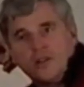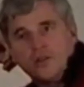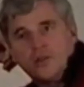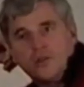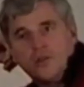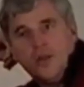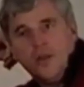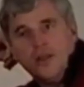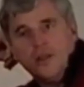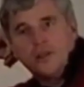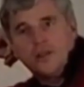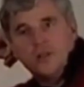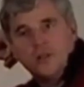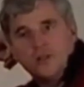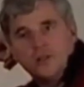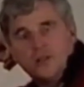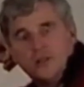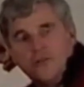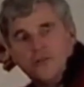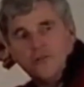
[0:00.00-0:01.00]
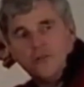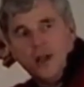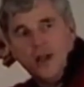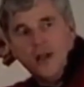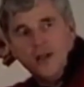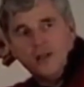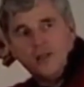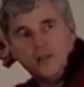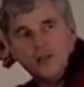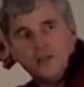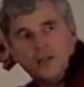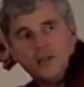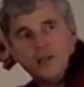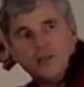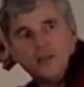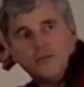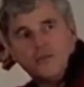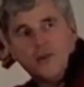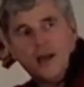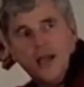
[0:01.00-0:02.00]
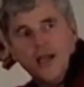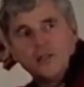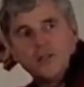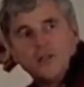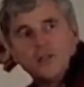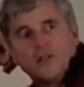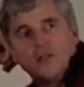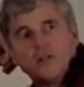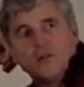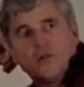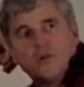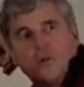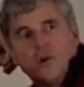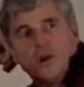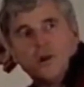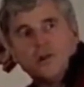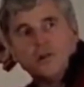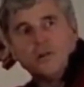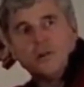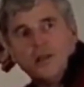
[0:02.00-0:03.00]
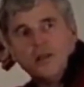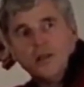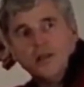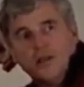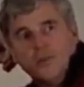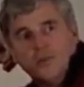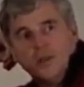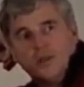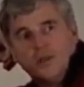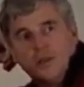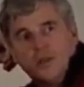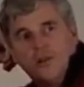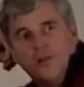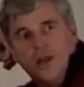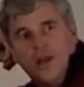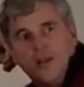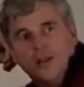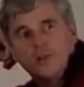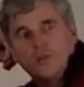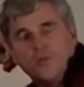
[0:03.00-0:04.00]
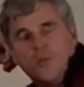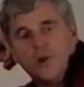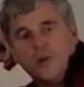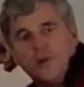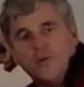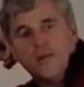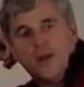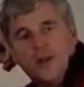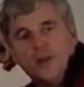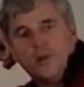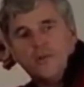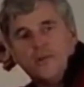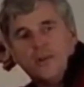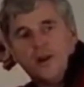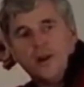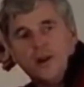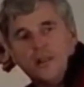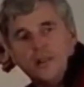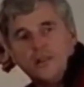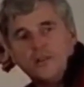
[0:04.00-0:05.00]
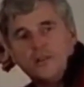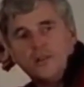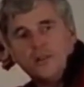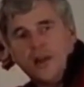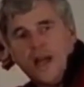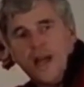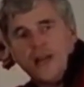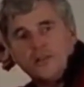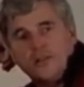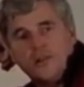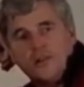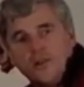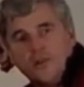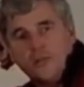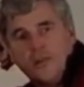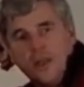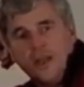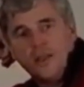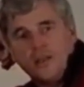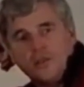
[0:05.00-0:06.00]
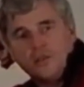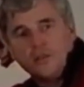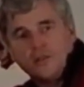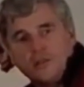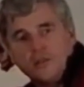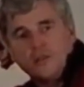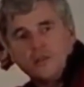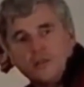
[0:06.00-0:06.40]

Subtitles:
speeches and phrases and devices in the world, but the greatest motivator of all is your ass on the bench.